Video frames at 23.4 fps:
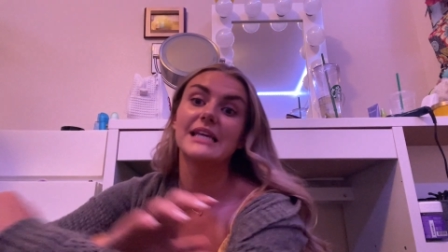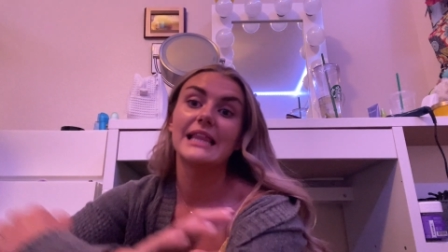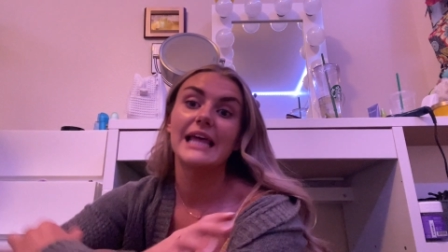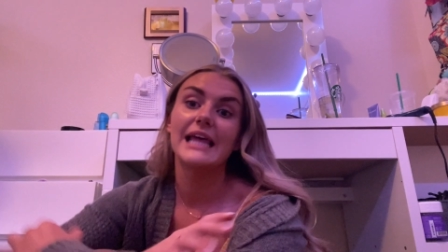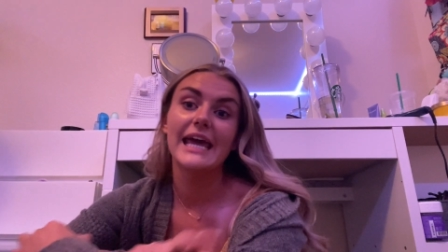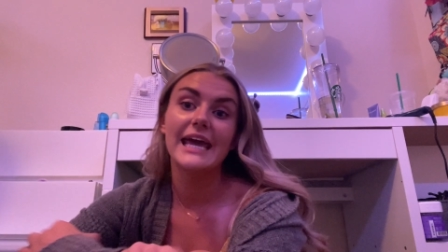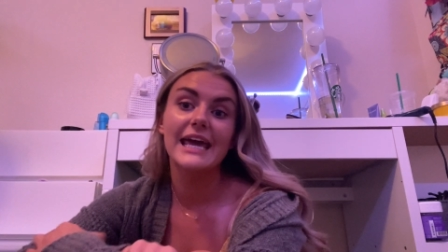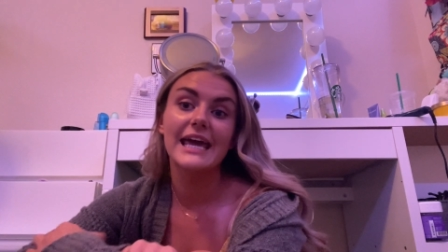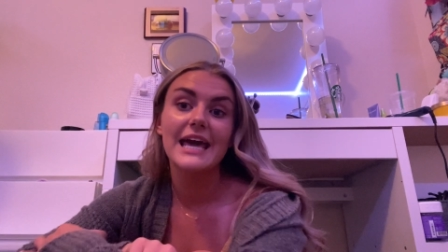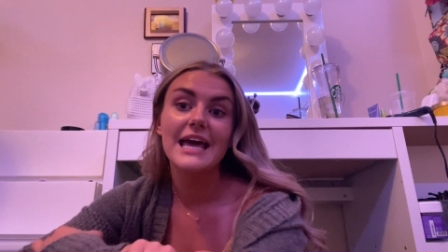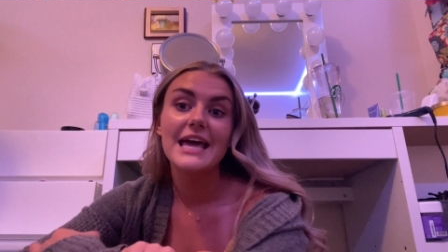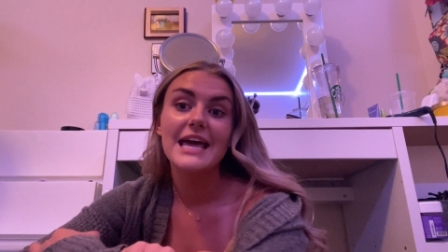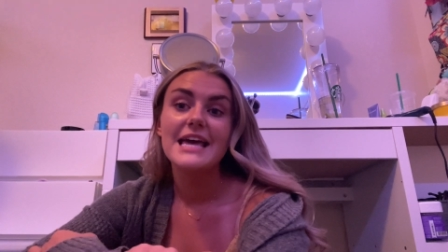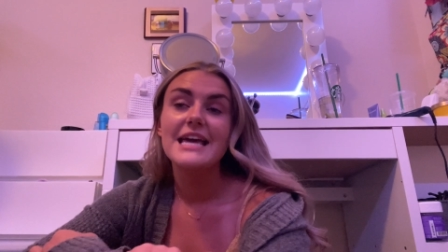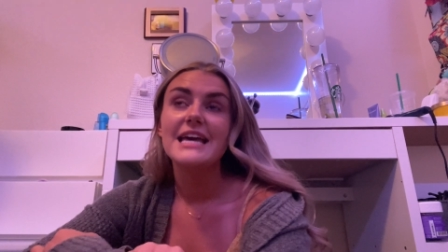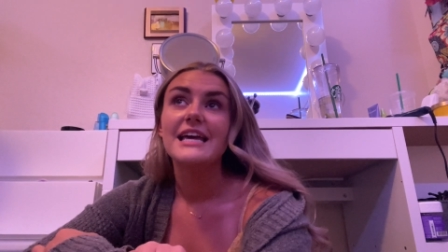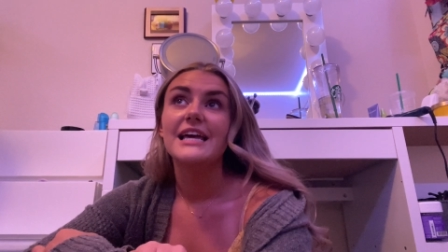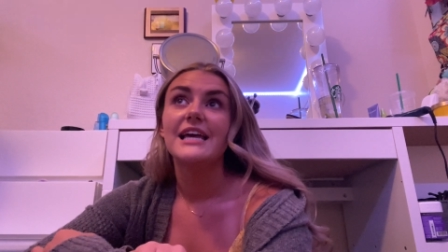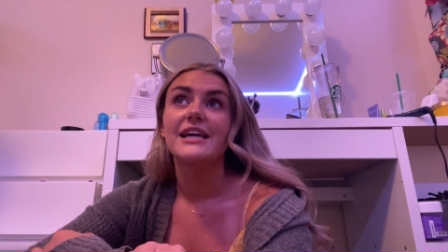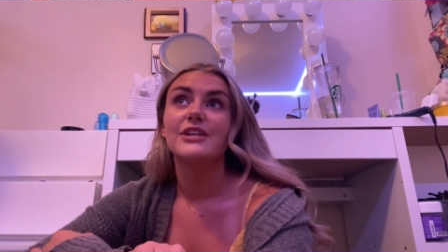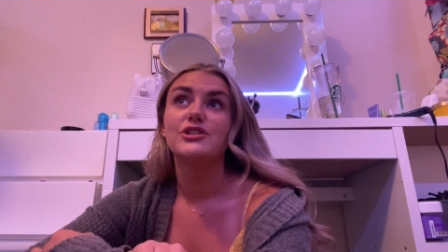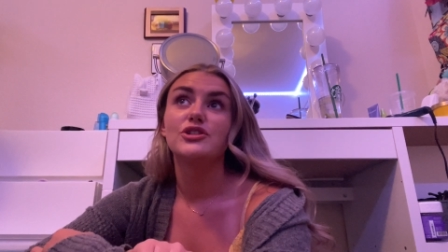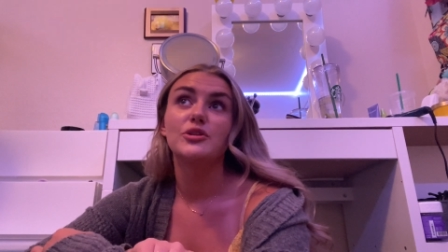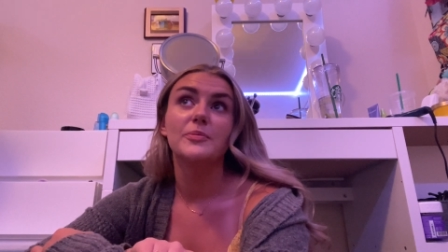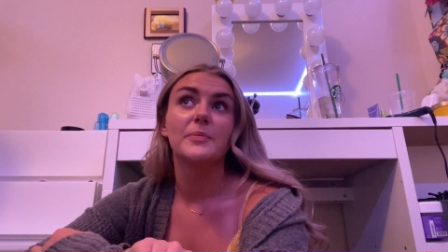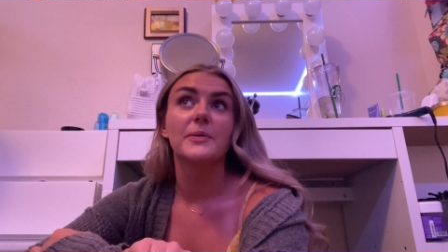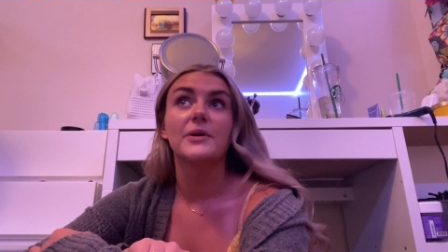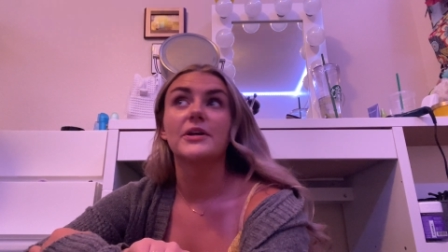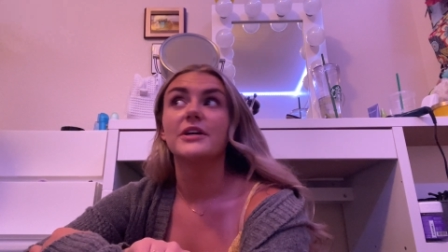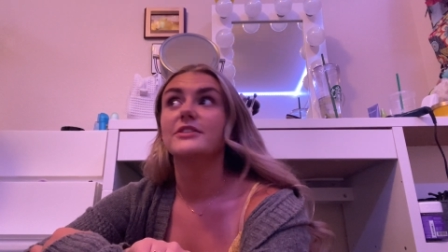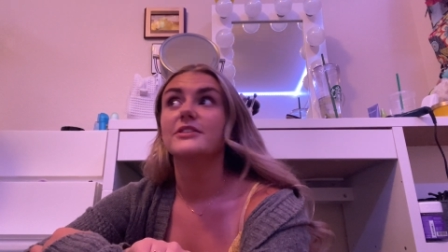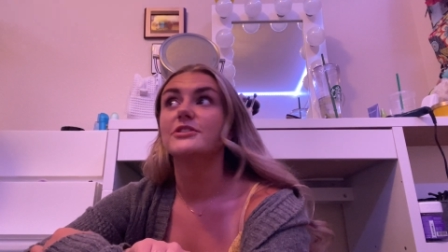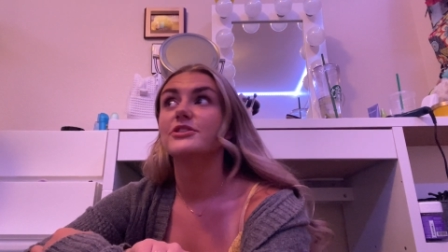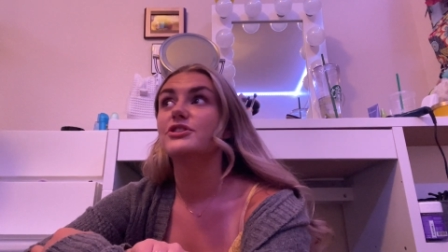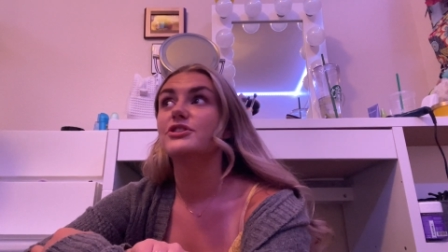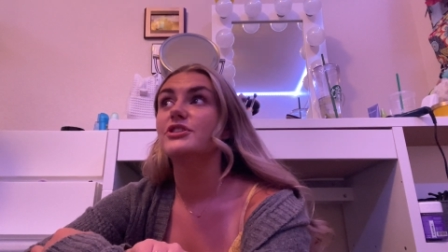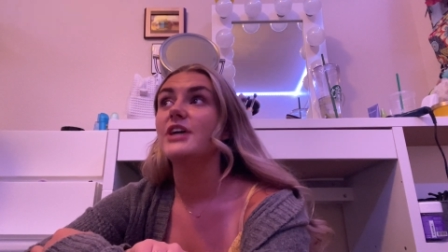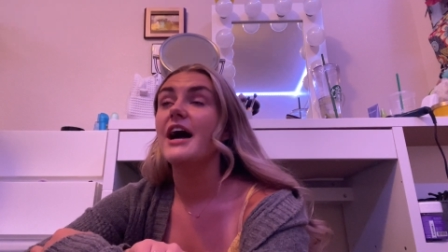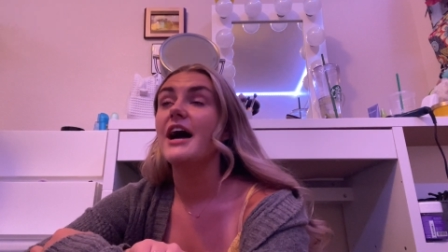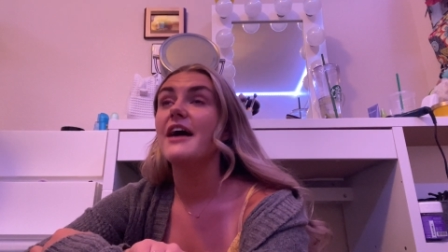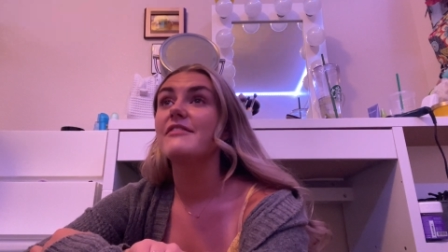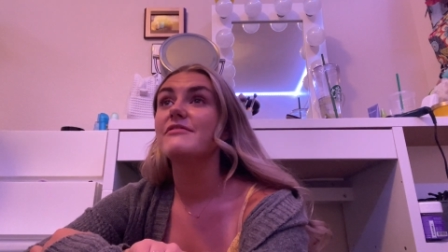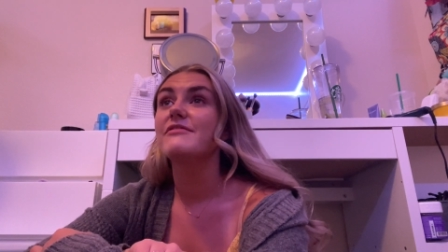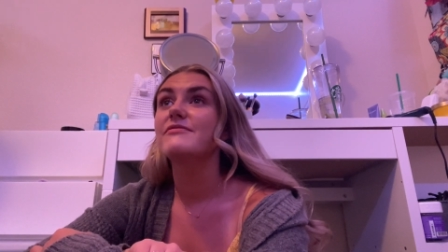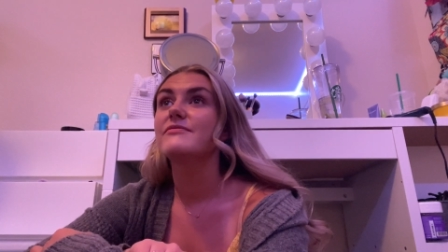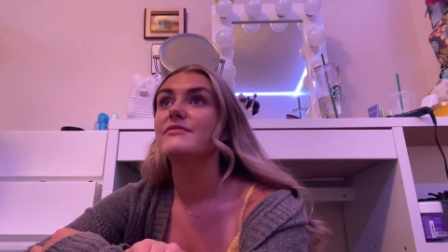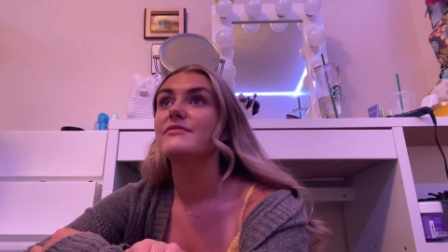like super good
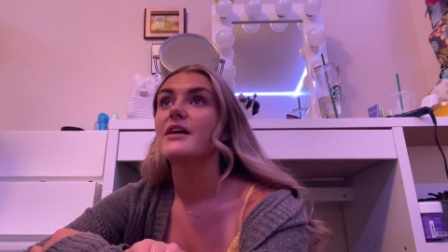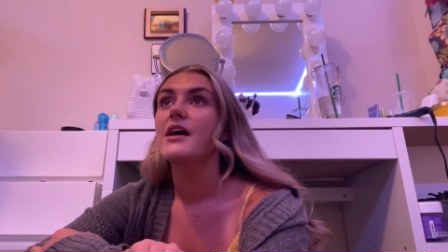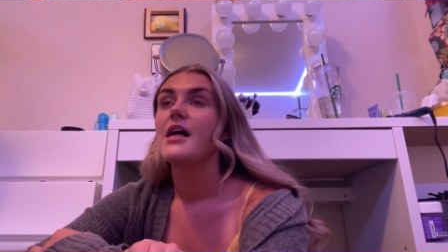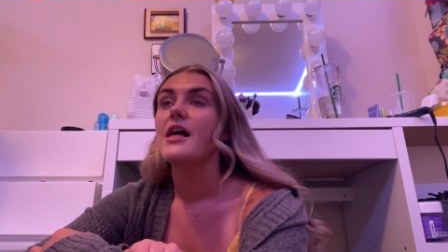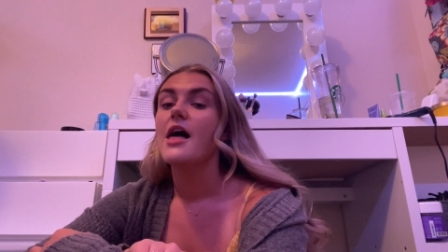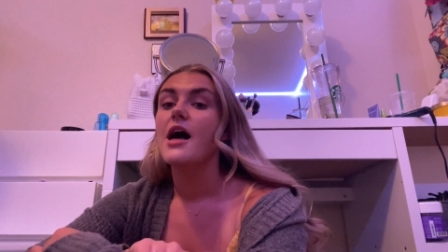chef.